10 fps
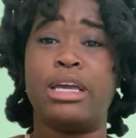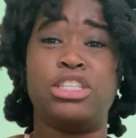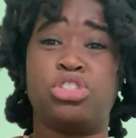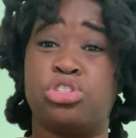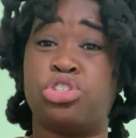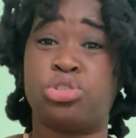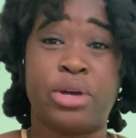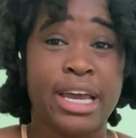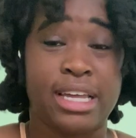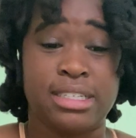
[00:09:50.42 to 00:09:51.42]
into
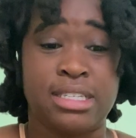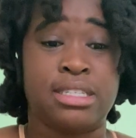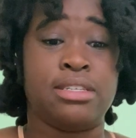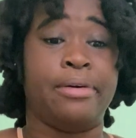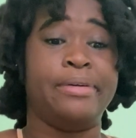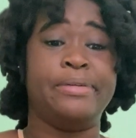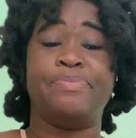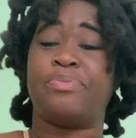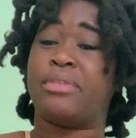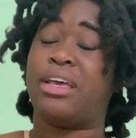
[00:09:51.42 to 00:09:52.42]
shreds,
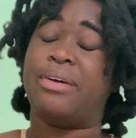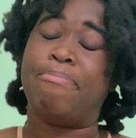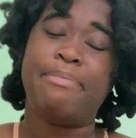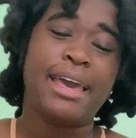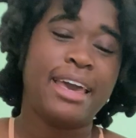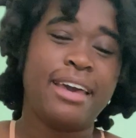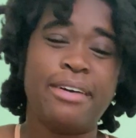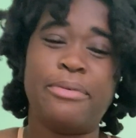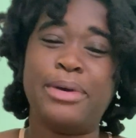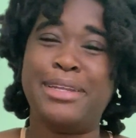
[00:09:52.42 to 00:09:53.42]

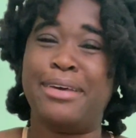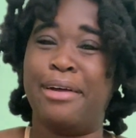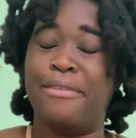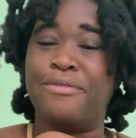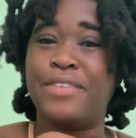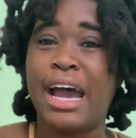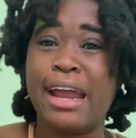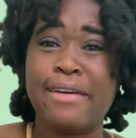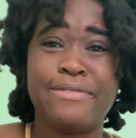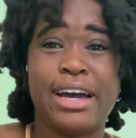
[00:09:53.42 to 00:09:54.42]
man. We did a
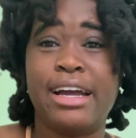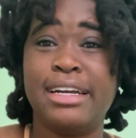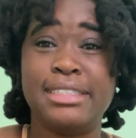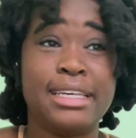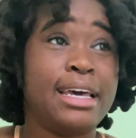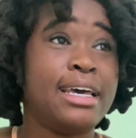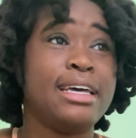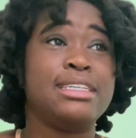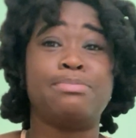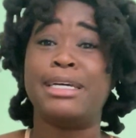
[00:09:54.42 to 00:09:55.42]
firefighter
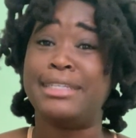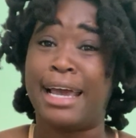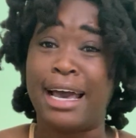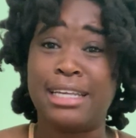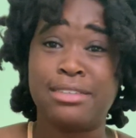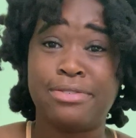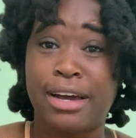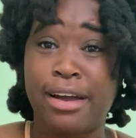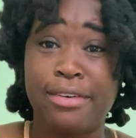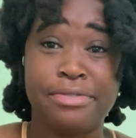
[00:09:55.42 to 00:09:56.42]
test. My dad's a
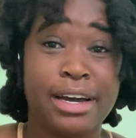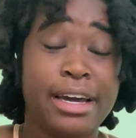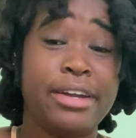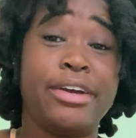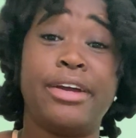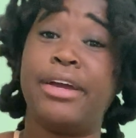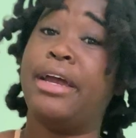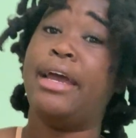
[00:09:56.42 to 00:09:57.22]
firefighter,